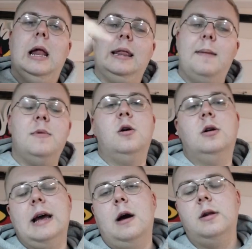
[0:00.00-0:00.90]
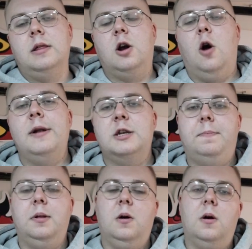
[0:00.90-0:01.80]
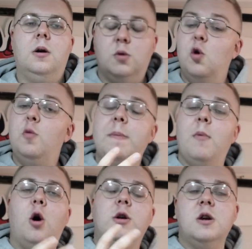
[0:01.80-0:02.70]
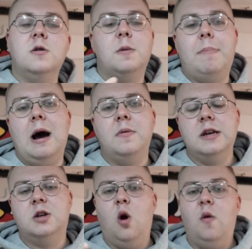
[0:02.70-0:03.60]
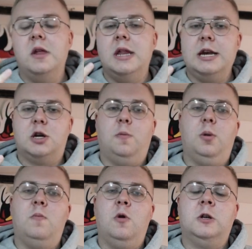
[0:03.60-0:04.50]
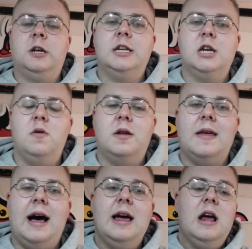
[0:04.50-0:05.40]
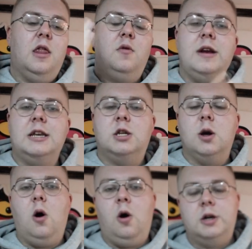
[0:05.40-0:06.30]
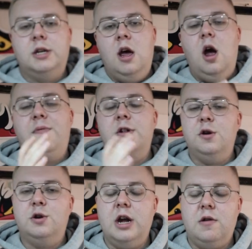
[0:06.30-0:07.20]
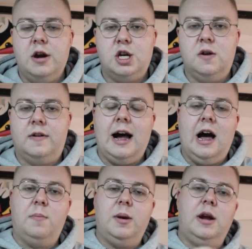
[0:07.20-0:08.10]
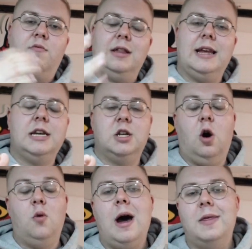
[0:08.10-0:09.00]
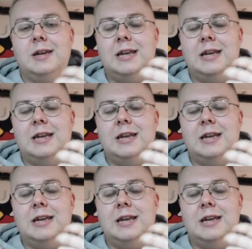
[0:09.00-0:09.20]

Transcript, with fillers: Let me know down in the comments below. There will be more news about this over the next couple of months, considering that there is talks of the new generation of car being released, or rather